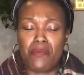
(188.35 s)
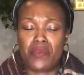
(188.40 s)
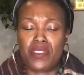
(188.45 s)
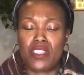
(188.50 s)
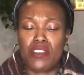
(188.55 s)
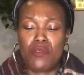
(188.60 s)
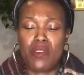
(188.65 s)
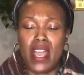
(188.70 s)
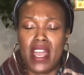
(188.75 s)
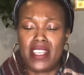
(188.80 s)

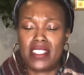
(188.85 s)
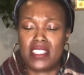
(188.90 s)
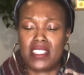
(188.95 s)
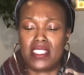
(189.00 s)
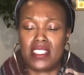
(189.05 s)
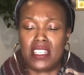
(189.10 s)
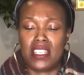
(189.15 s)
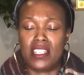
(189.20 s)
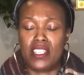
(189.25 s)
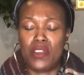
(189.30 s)
you guys
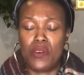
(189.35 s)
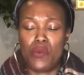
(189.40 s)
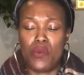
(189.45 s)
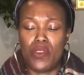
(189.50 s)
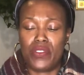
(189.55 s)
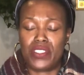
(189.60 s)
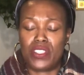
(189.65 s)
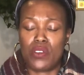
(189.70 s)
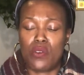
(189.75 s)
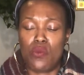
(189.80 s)
dealing
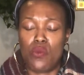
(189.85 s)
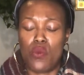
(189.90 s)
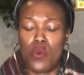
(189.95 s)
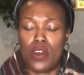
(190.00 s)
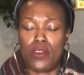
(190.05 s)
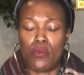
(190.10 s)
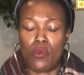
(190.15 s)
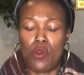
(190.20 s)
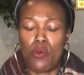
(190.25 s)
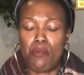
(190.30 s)
with
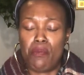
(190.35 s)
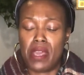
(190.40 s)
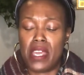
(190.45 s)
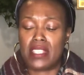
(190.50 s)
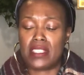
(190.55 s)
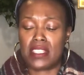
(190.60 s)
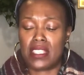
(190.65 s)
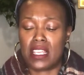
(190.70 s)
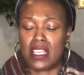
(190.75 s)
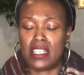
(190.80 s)
someone
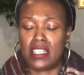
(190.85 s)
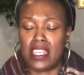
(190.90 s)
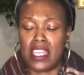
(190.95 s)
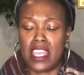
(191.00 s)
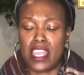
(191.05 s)
romantically